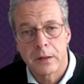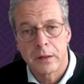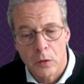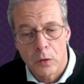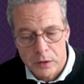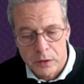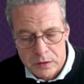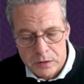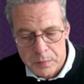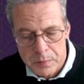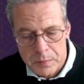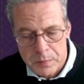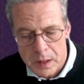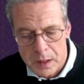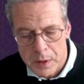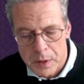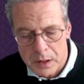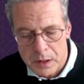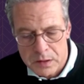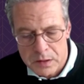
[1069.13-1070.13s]
then going into
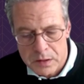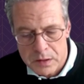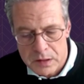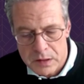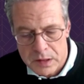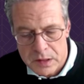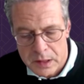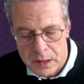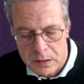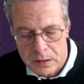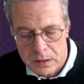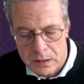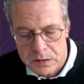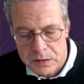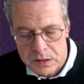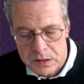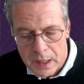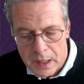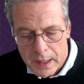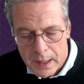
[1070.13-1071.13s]
many
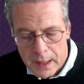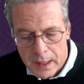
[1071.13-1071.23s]
details.